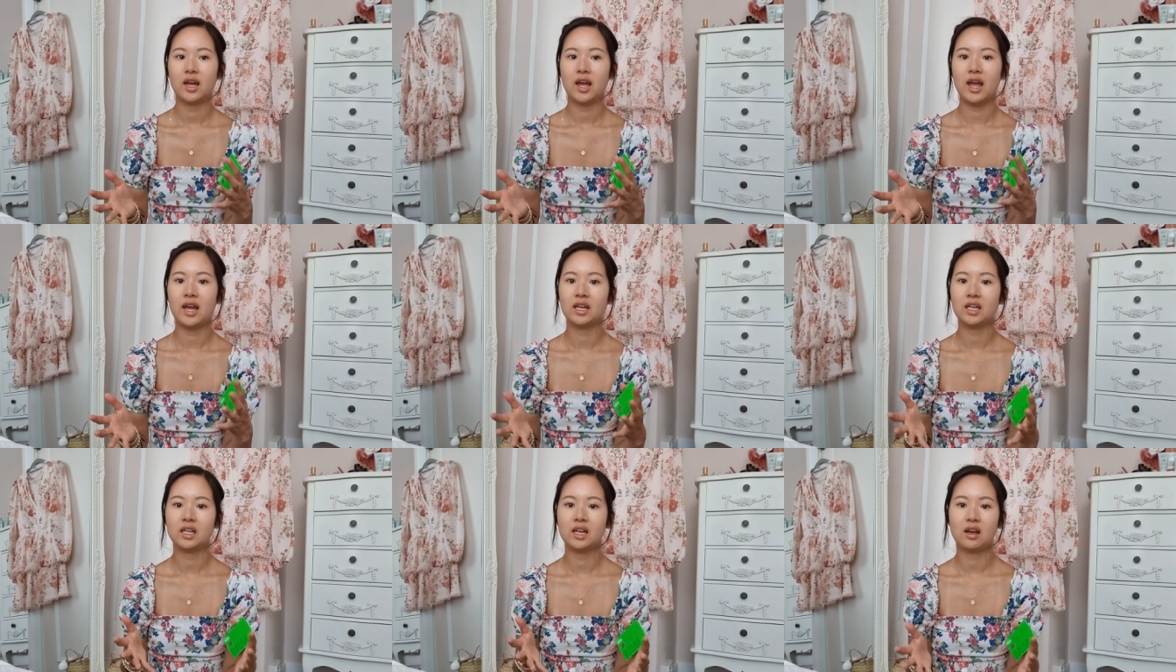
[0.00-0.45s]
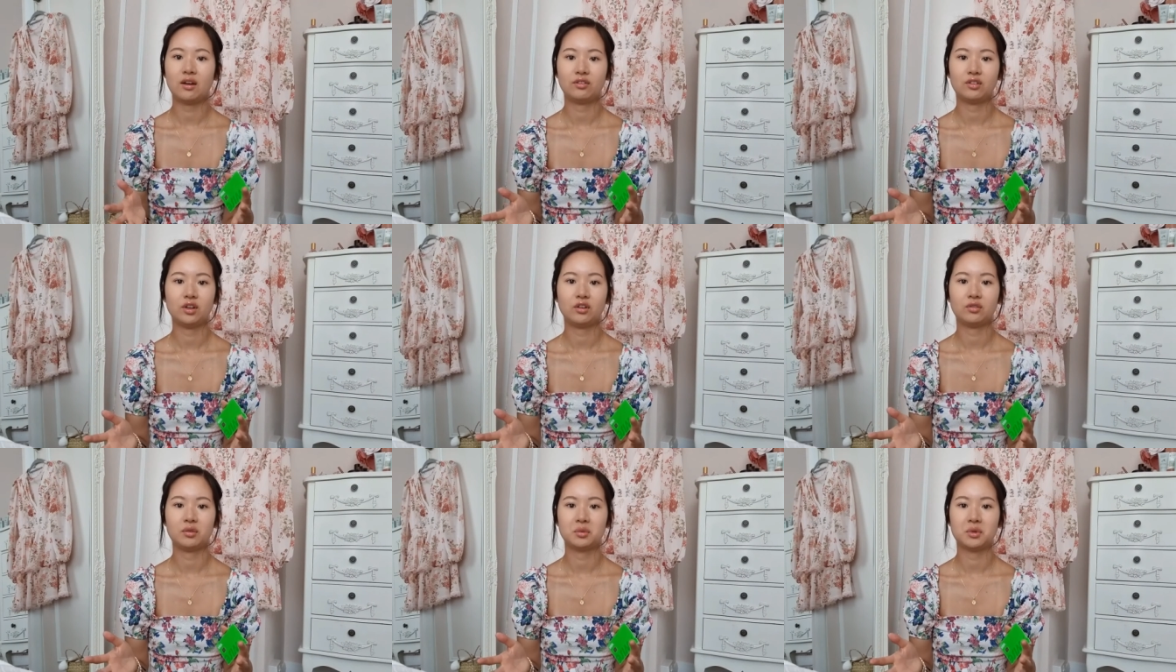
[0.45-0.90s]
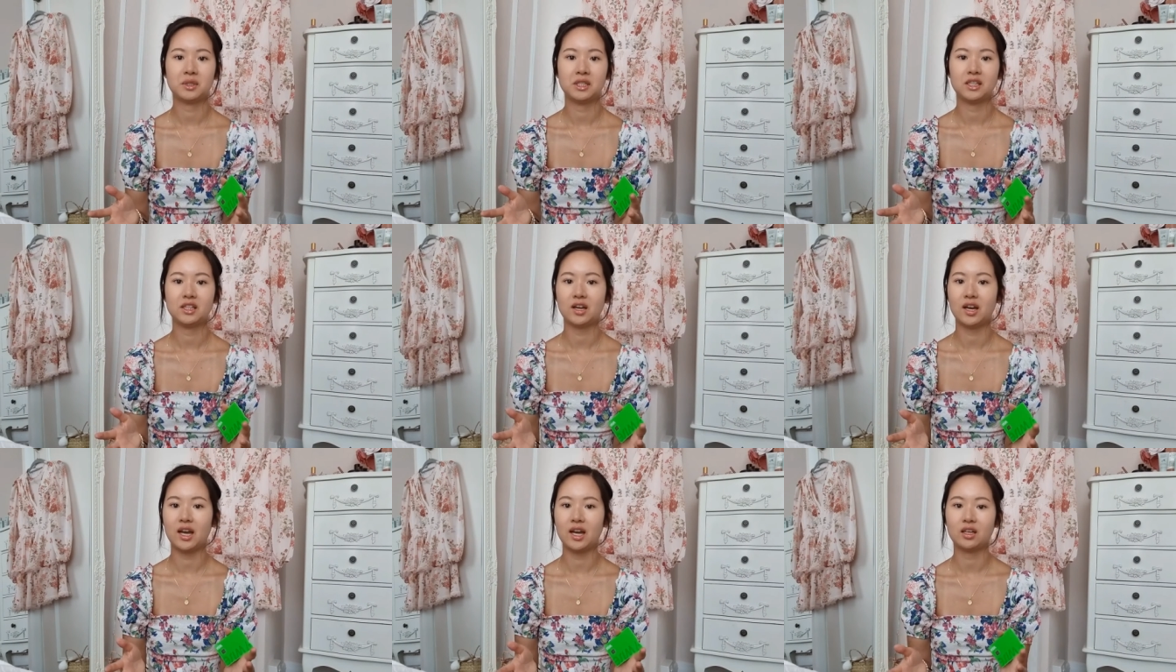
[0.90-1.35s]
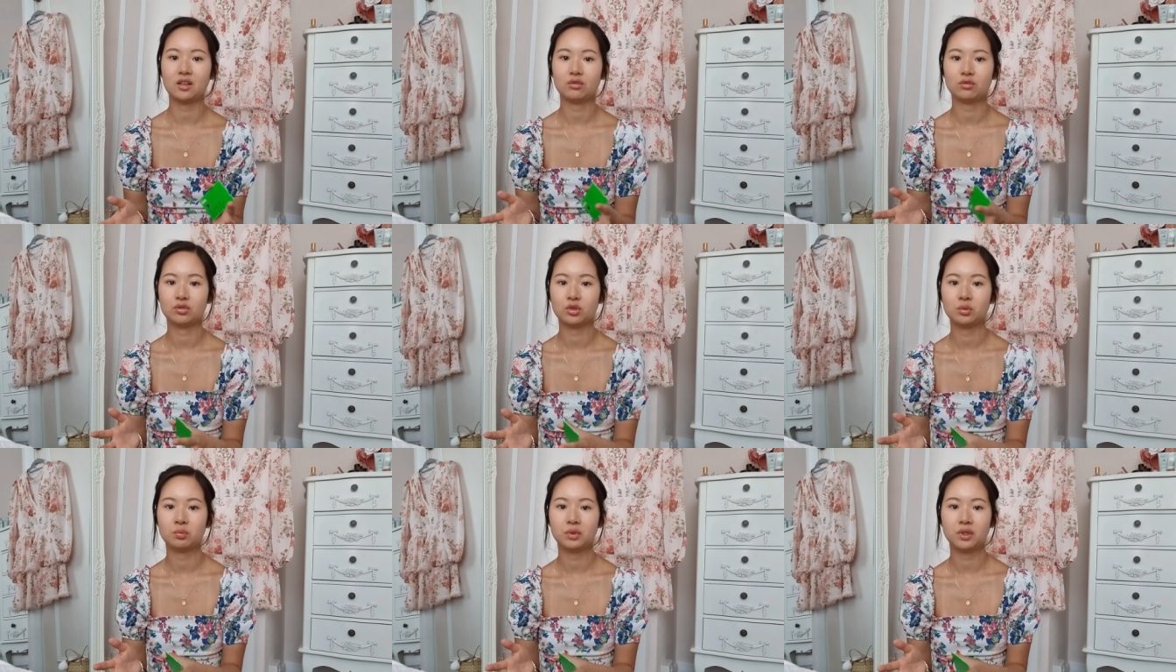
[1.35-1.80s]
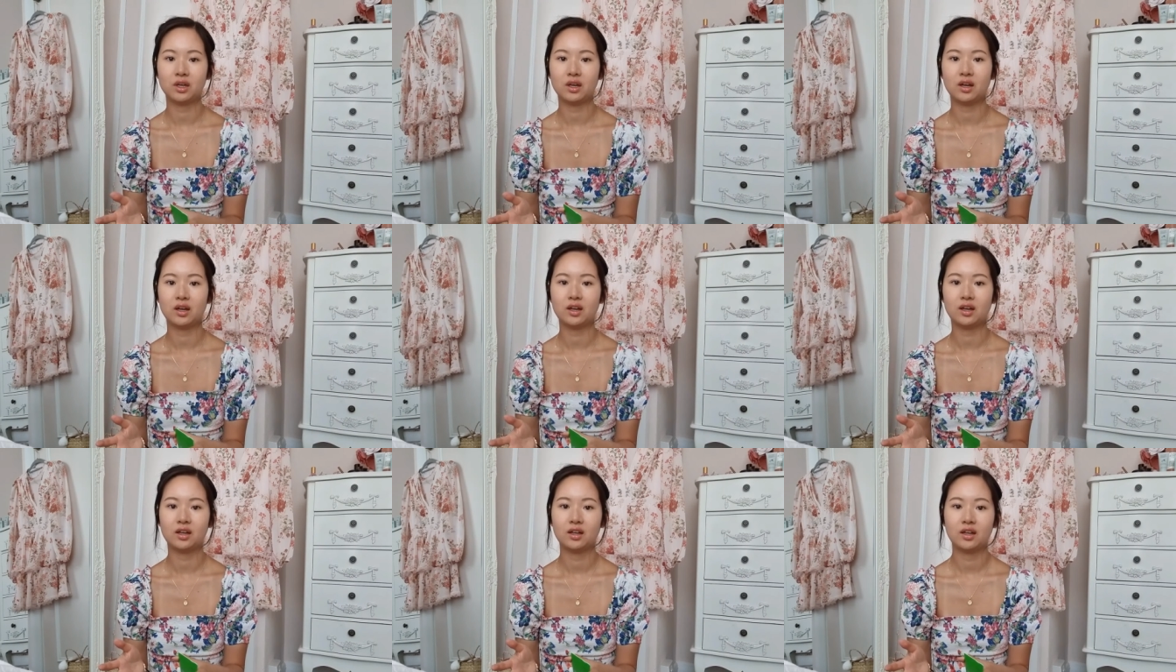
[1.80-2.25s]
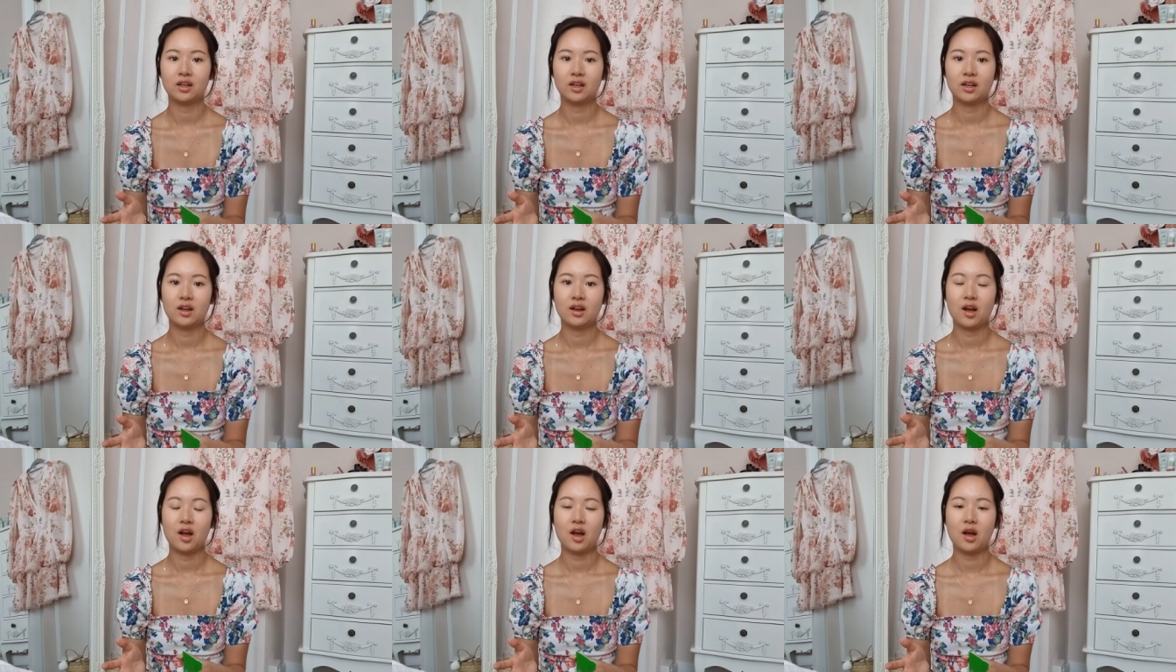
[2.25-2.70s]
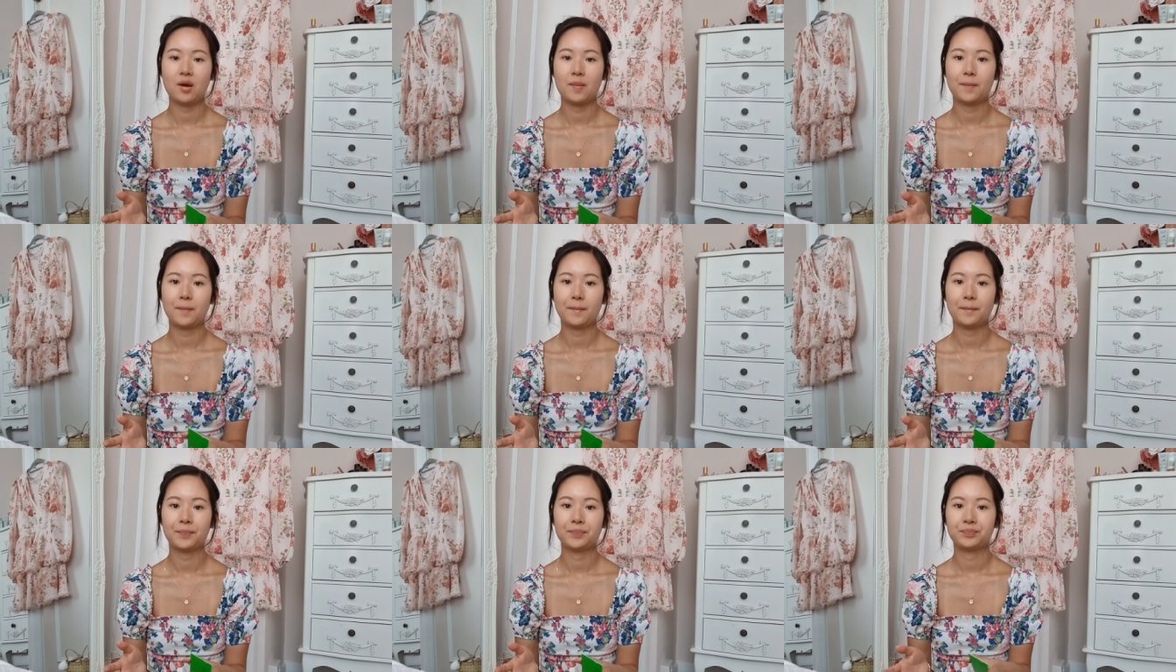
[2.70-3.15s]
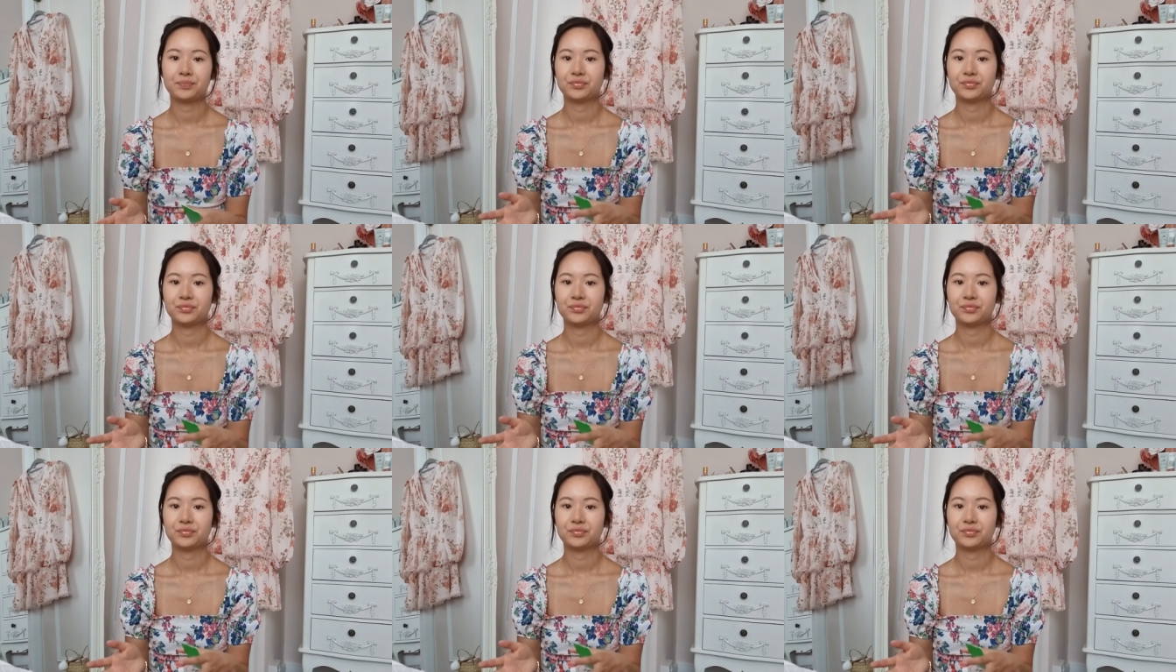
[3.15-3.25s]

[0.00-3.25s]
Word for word: any leftover money that I had in rupiah um,